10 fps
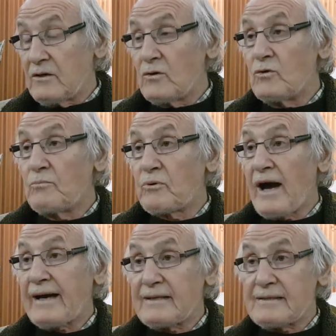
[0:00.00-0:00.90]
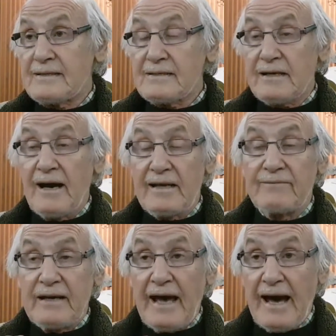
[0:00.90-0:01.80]
who practice this kind of
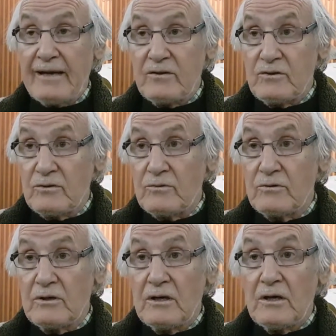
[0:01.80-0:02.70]
an attitude,